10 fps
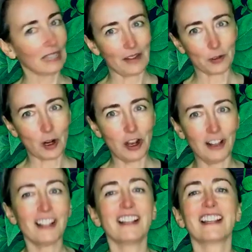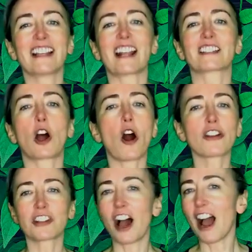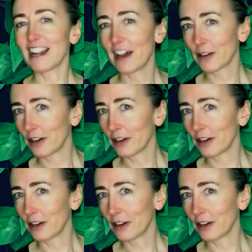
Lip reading: After all, it's hard to hide out